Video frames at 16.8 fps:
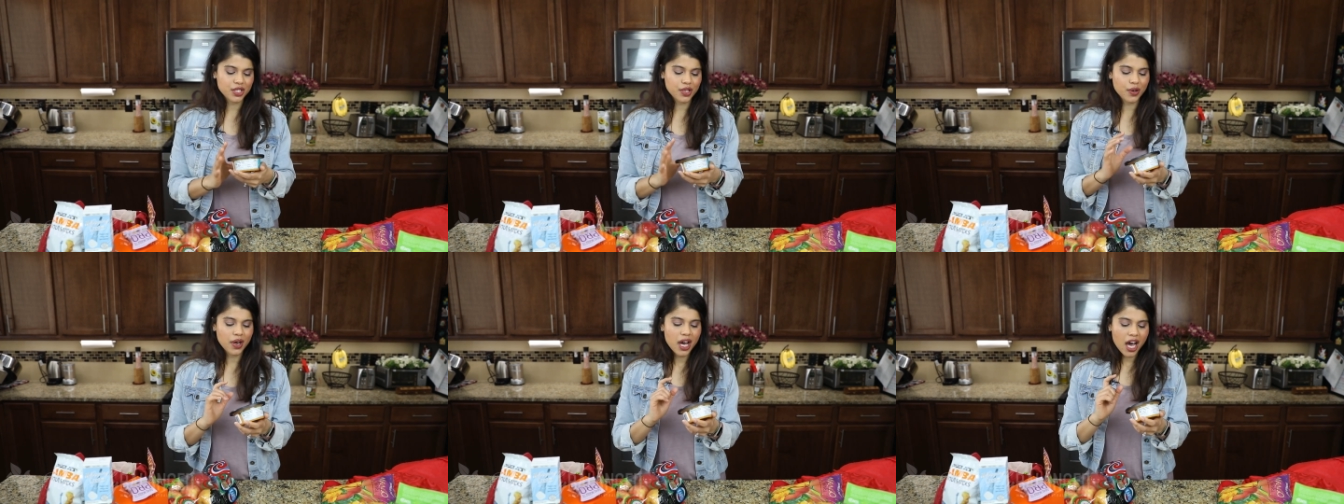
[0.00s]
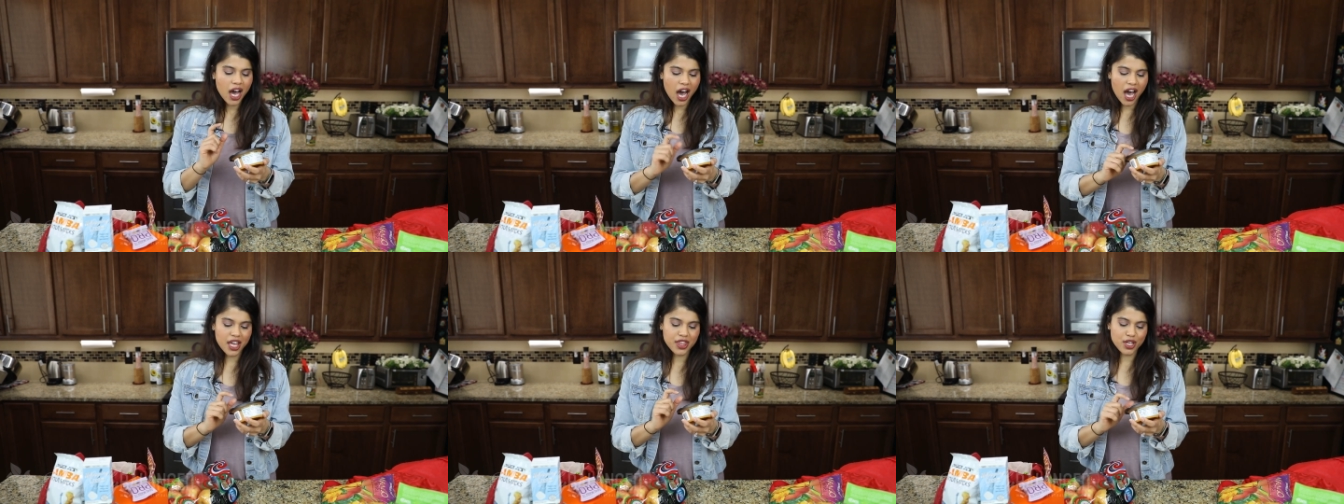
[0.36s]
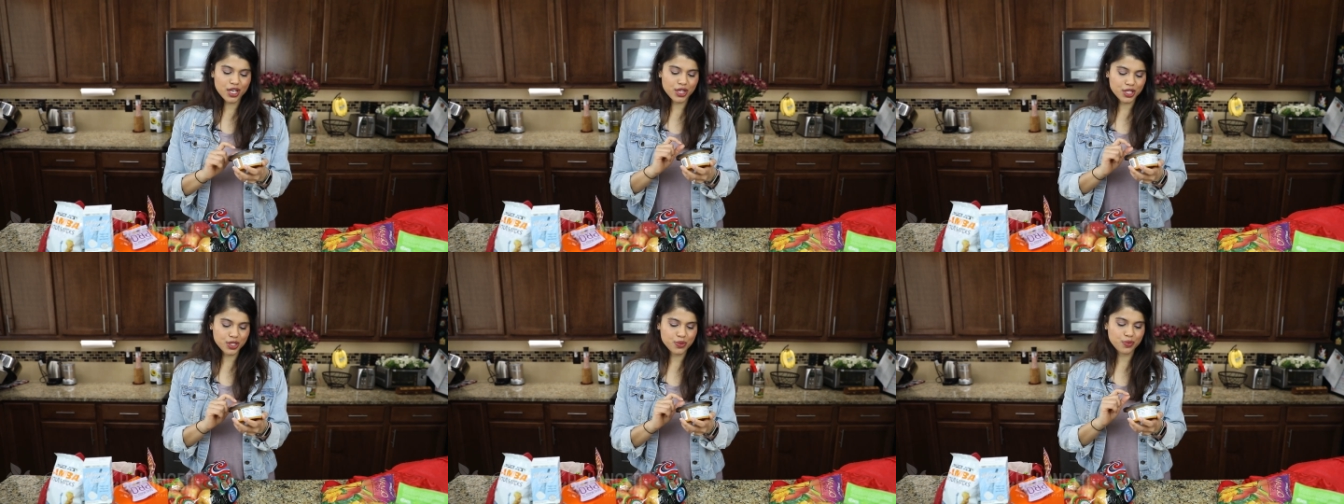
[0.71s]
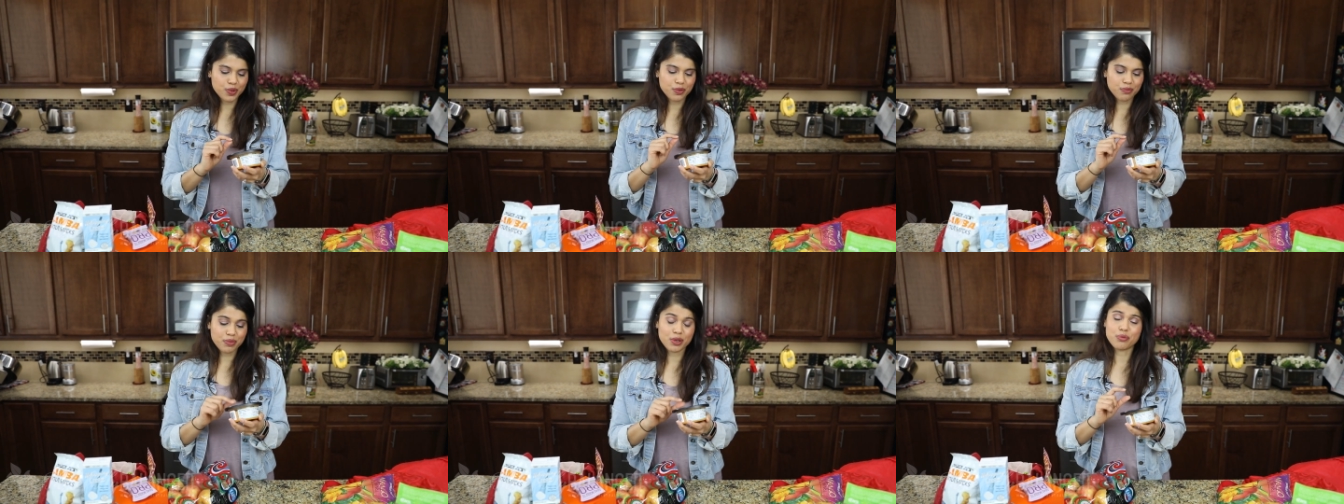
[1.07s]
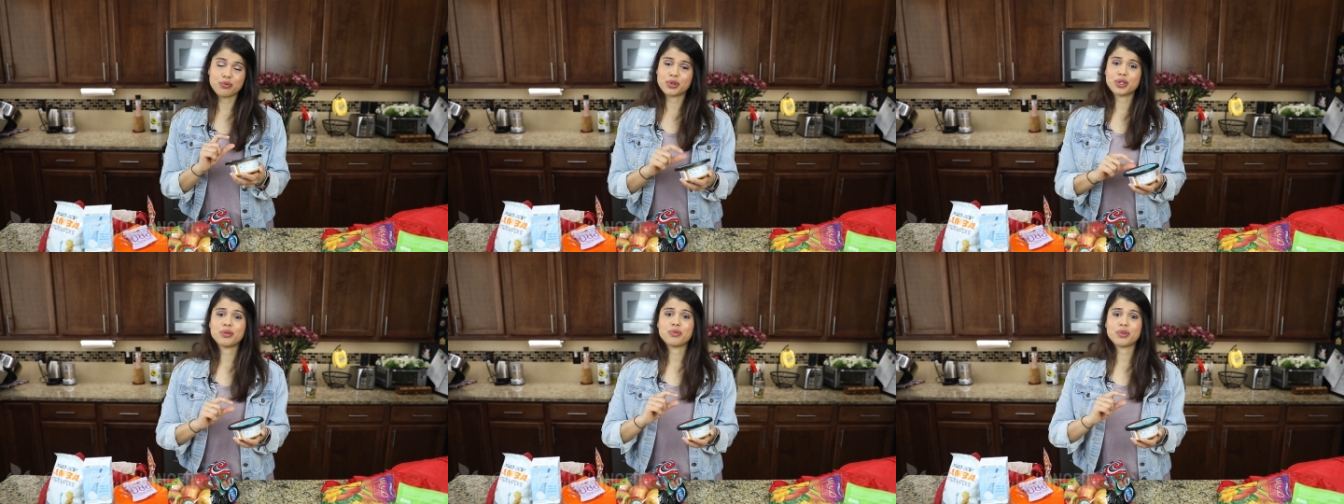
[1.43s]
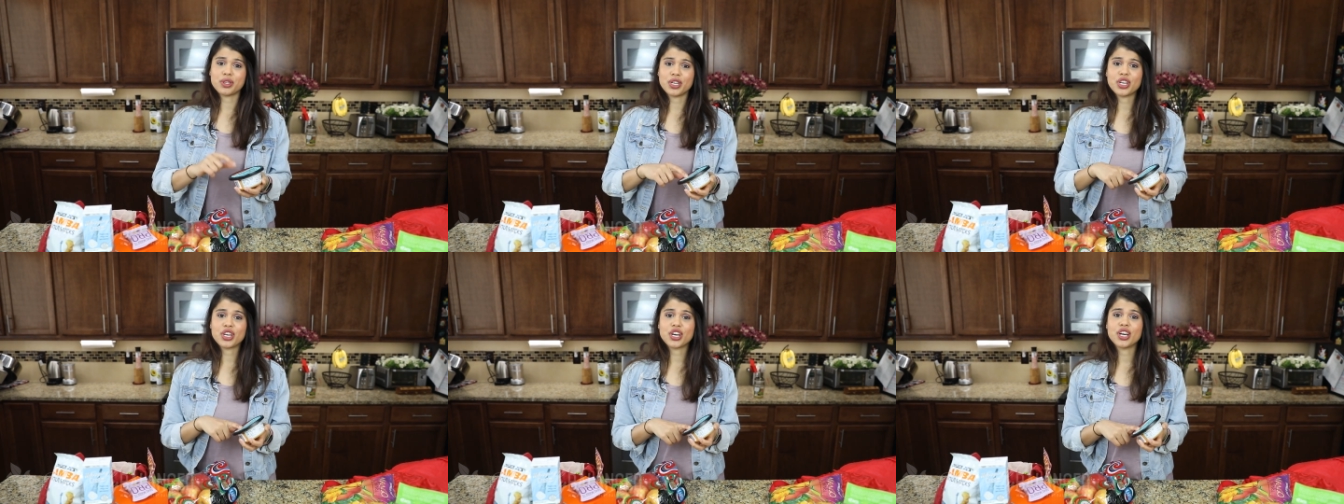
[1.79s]
So I thought this would be really,
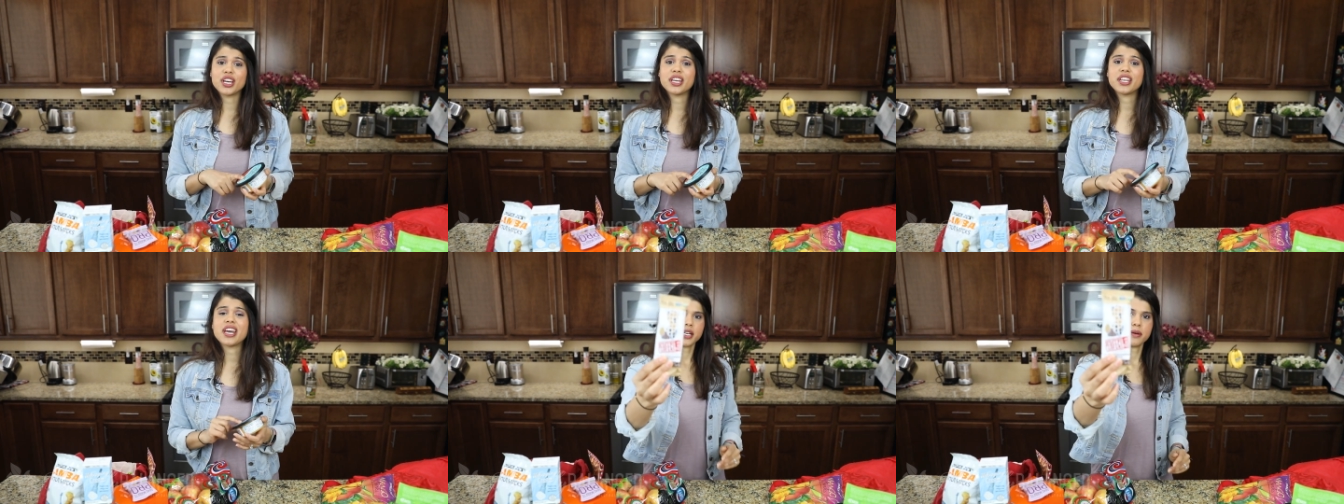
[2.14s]
really good.